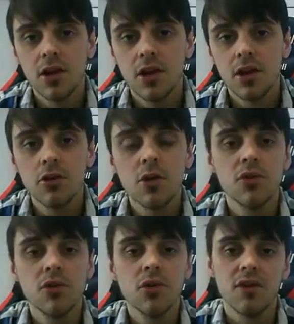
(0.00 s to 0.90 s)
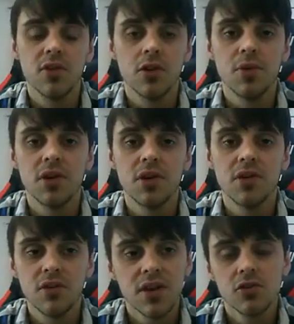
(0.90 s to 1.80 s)
then I'll go and do that for you,
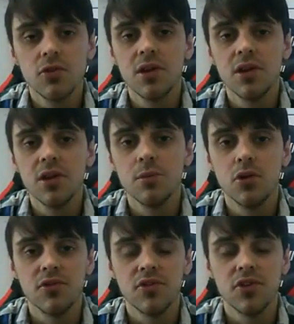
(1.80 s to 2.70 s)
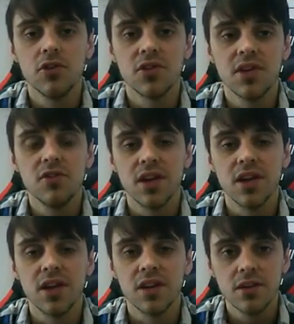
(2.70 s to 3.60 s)
because I think that's really important for you to see
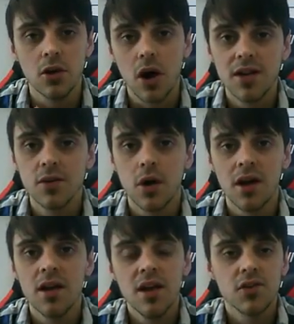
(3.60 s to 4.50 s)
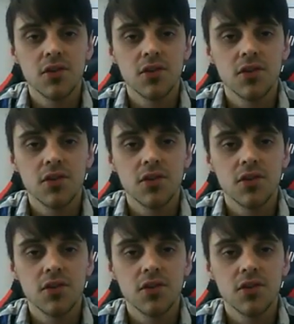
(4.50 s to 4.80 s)
things, you know, eye to eye,